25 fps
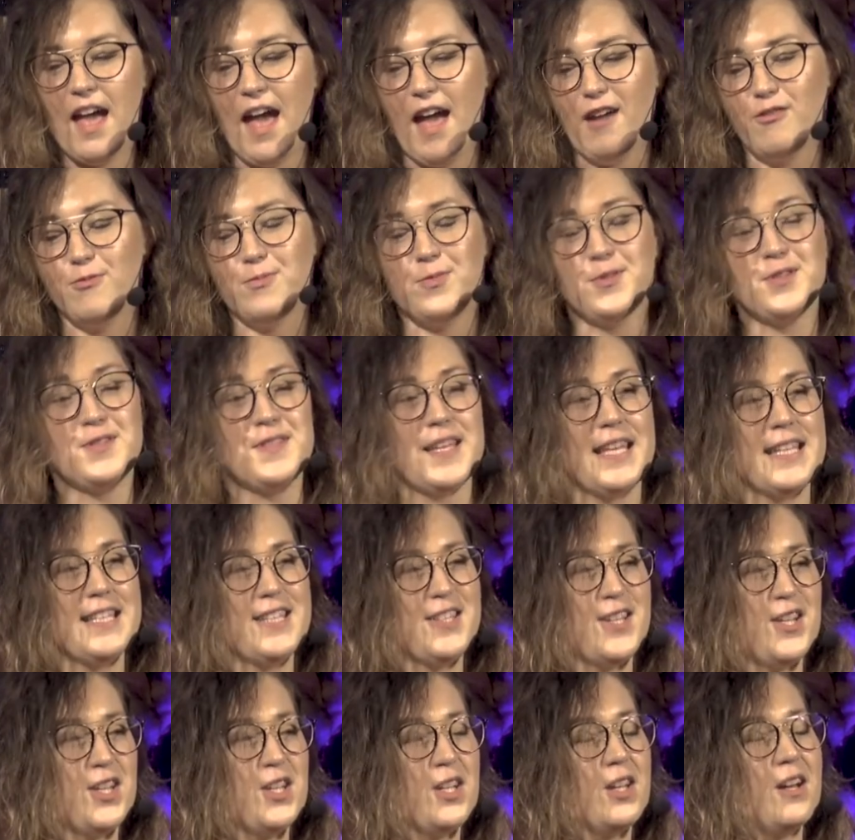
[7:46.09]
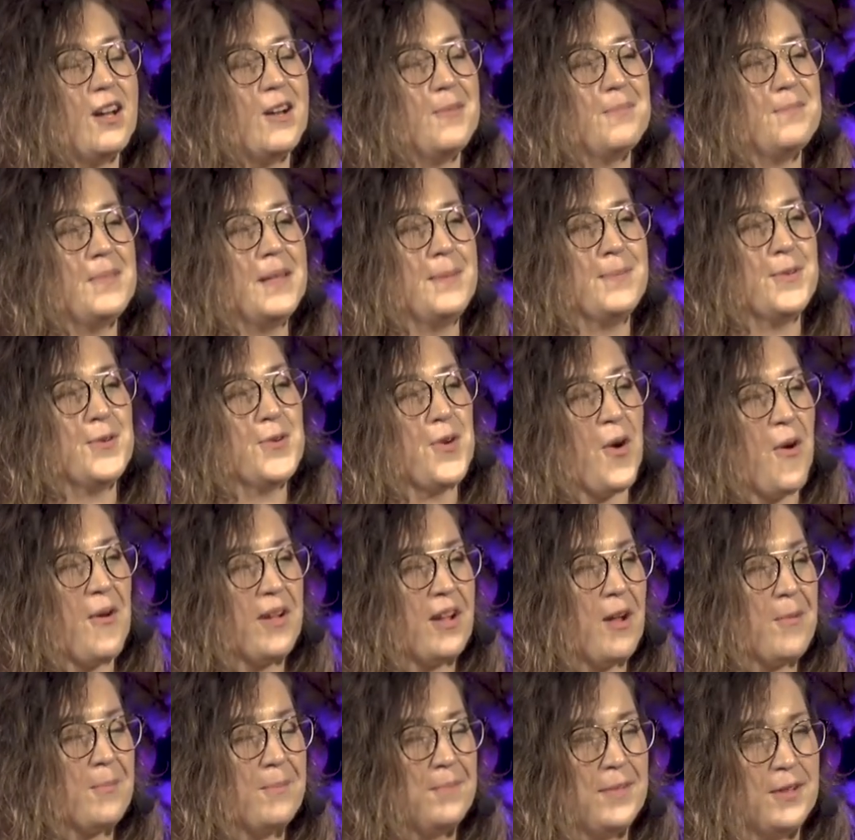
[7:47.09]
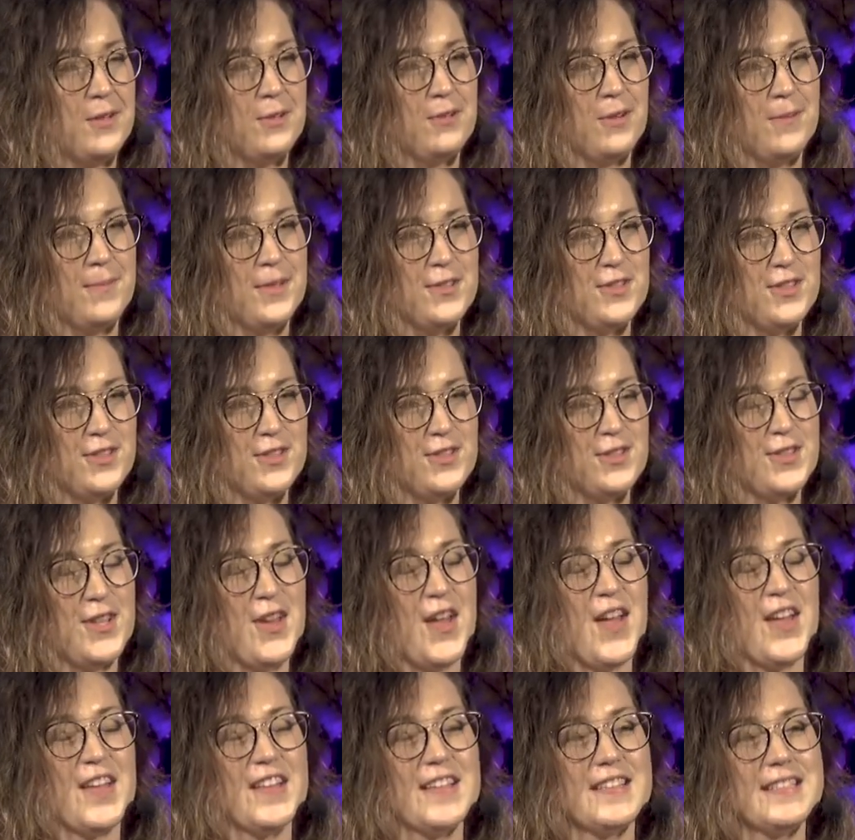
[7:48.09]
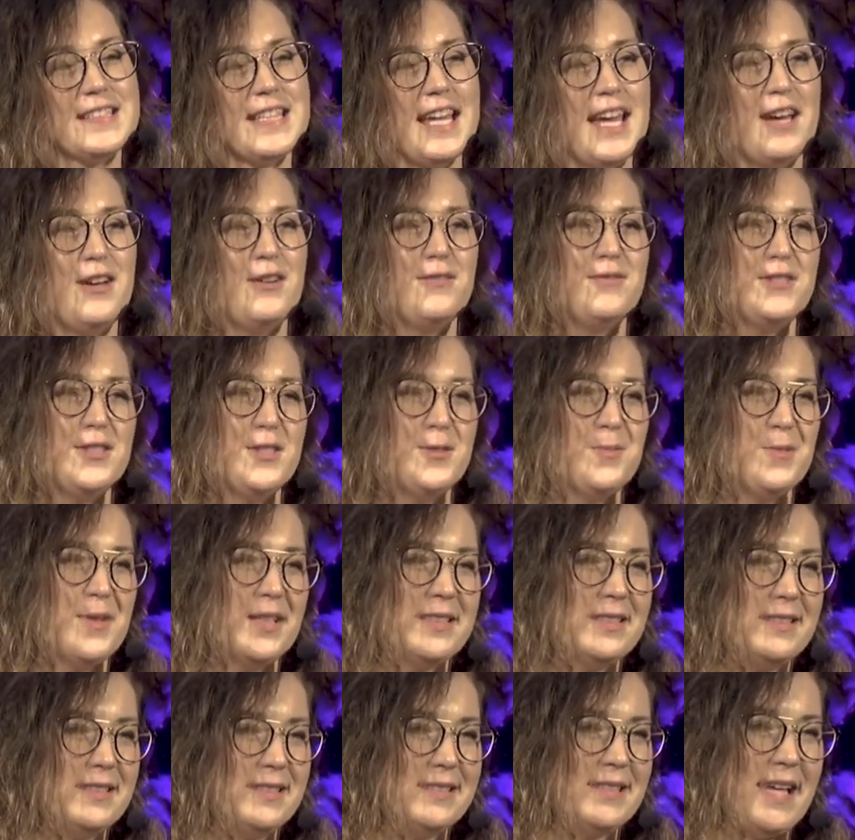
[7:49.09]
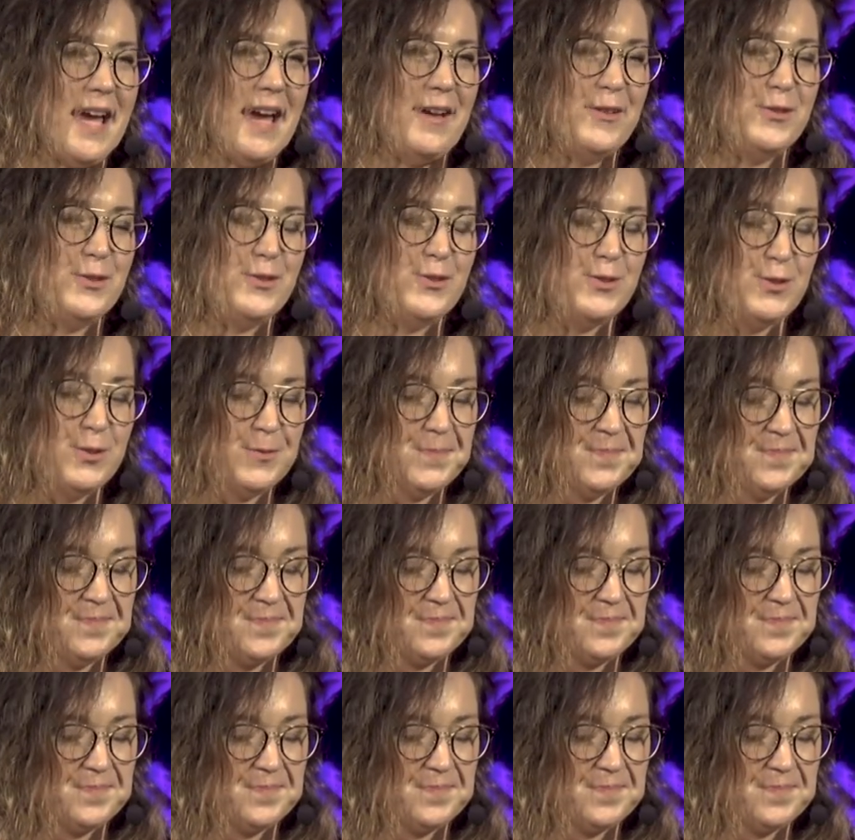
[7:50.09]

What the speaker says: I've presented on people going on pilgrimages to Elvis Presley's house.